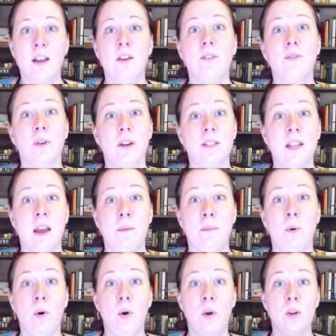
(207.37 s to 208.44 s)
For
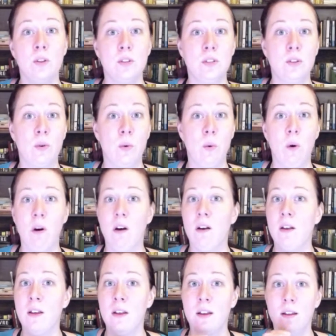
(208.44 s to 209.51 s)
example,
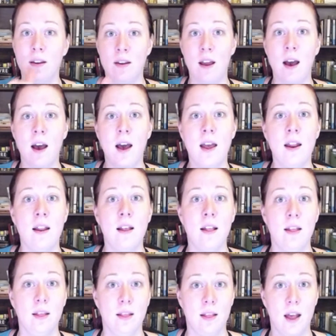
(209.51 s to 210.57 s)
school, not
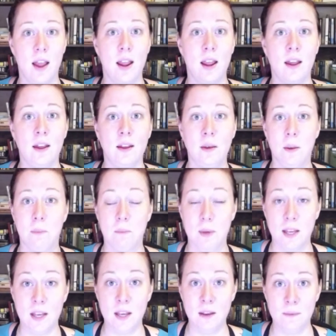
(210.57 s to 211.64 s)
like
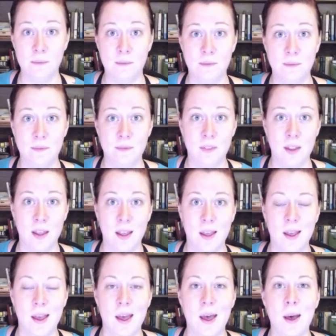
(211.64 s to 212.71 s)
me.
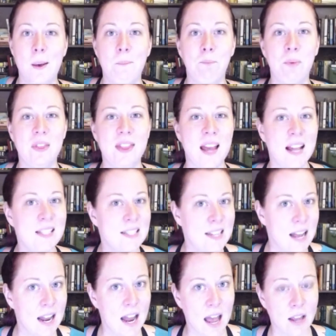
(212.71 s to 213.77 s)
But that's
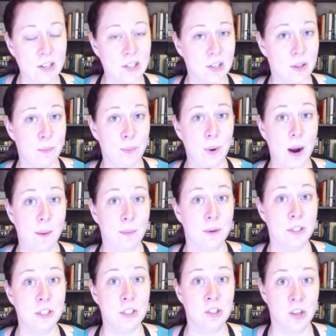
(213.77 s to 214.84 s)
not actually the proper
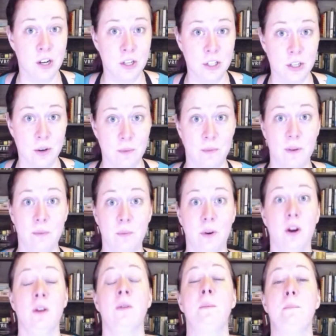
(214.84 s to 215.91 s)
structure when
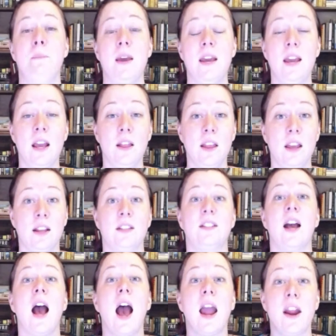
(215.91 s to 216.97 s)
we're making the
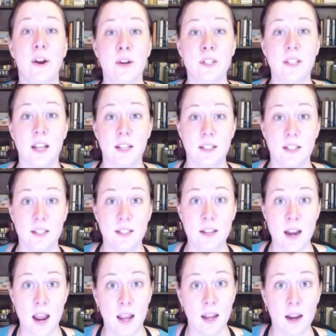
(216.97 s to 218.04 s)
entire sentence
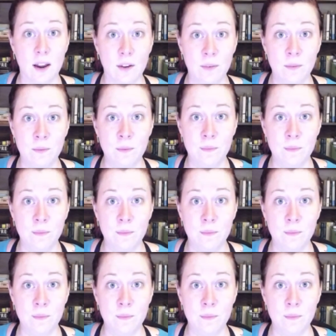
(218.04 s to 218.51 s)
negative.